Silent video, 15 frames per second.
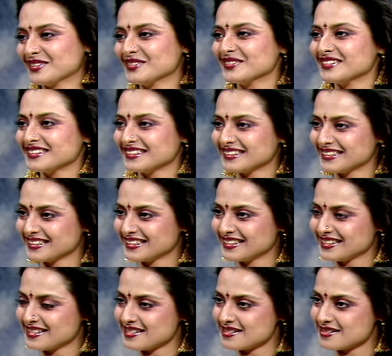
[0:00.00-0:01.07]
And just
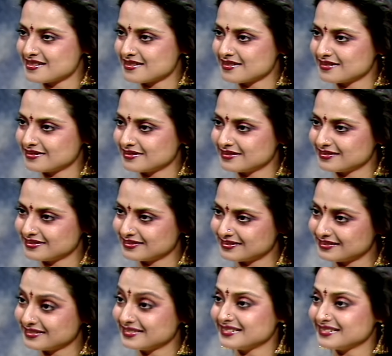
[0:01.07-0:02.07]
be the way you are, okay?